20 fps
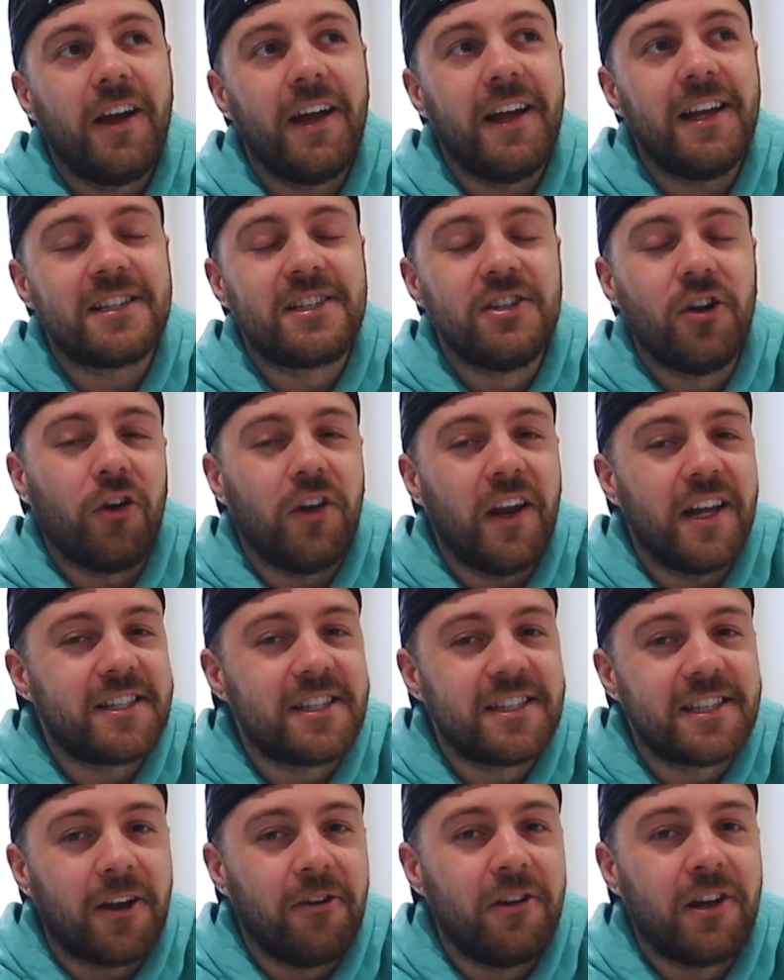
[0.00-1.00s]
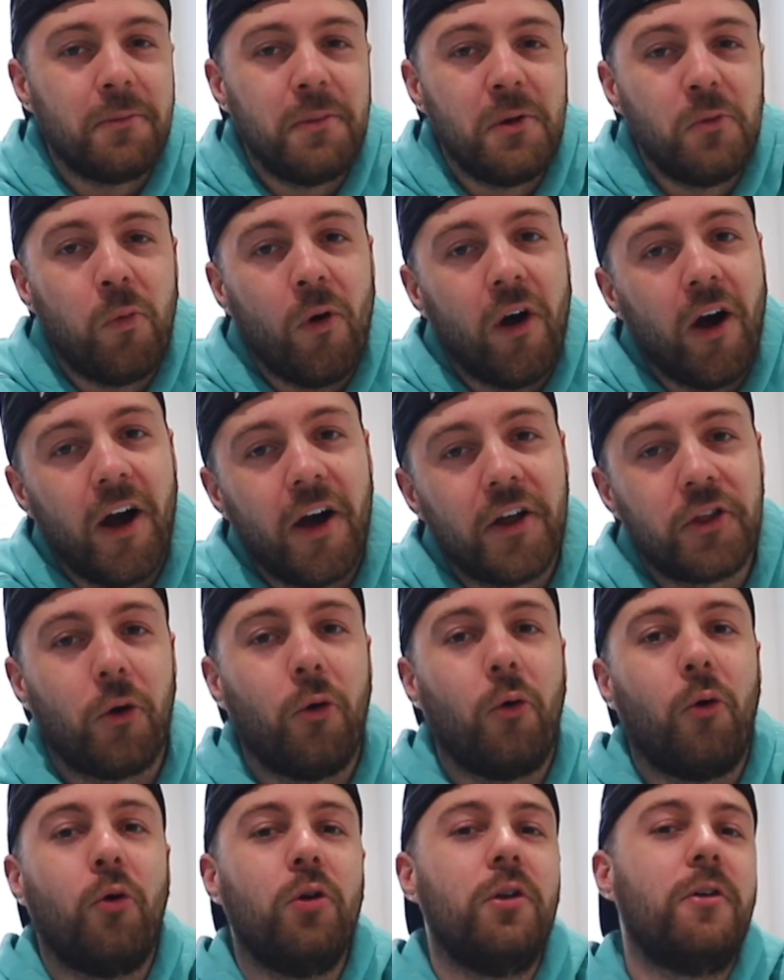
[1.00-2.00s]
it's not necessarily going to be worth
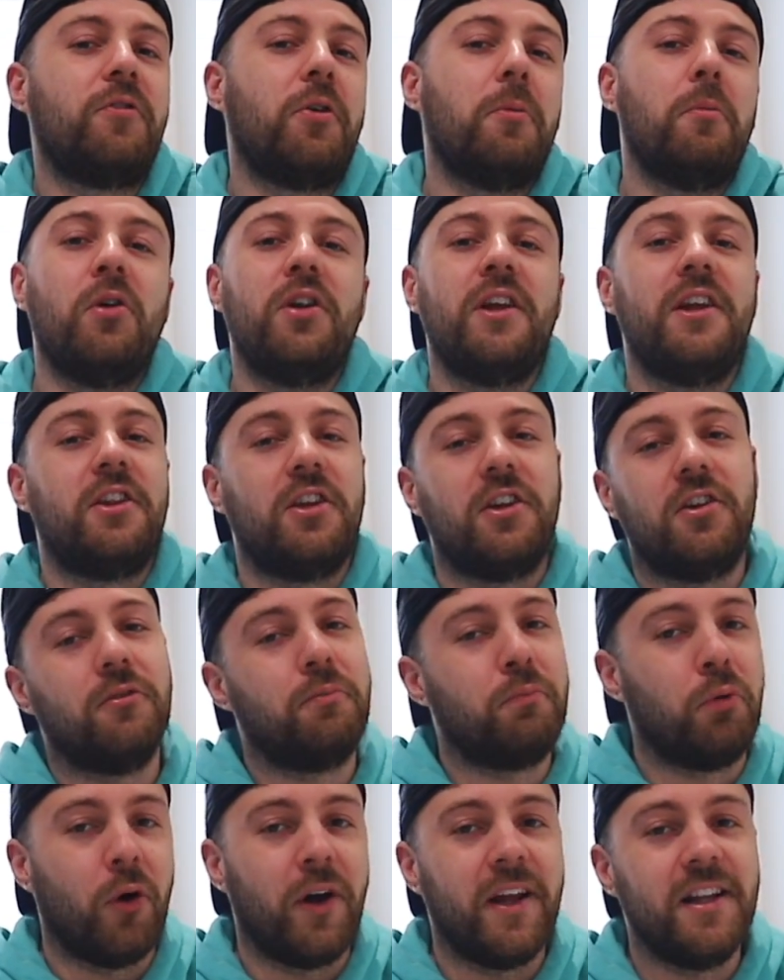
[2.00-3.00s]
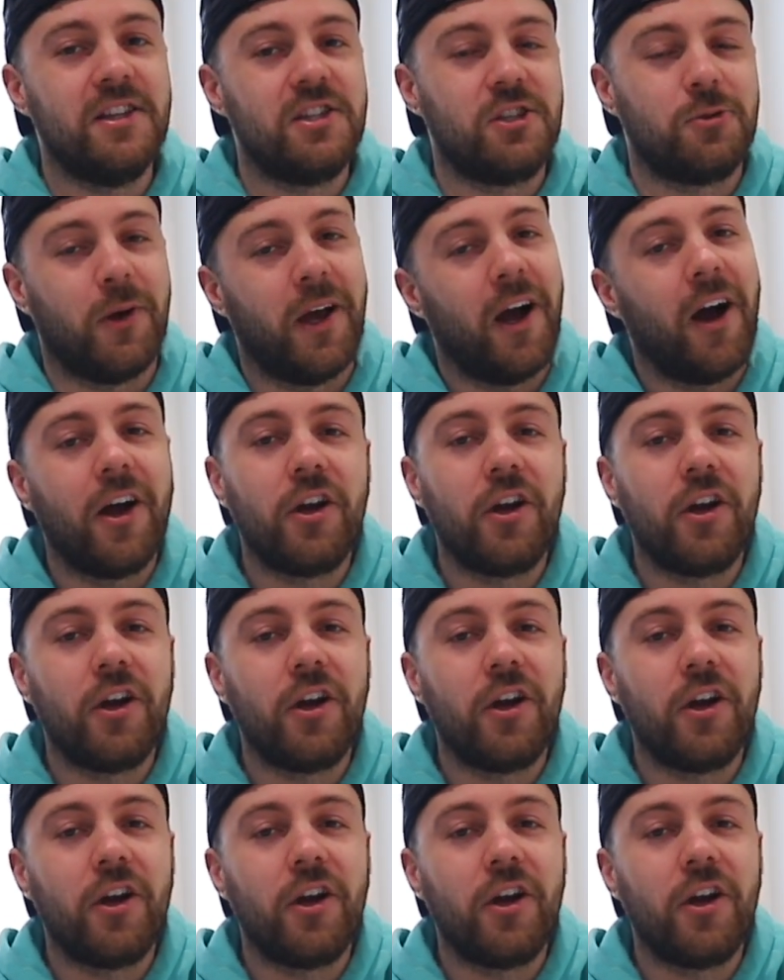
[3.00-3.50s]
all of the money that you've put into it.